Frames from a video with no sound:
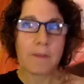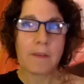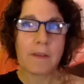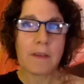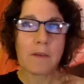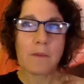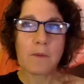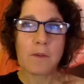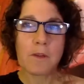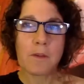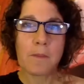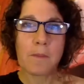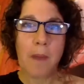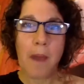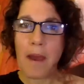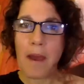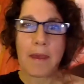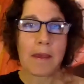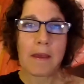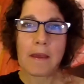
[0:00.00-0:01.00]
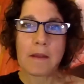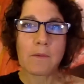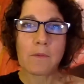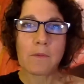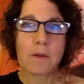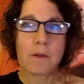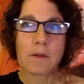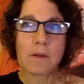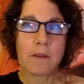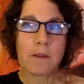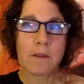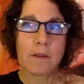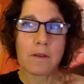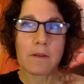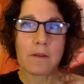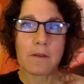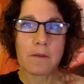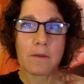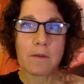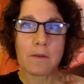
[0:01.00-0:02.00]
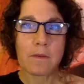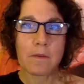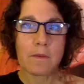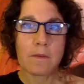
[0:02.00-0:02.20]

yeah, it? So were you buying it? What you know?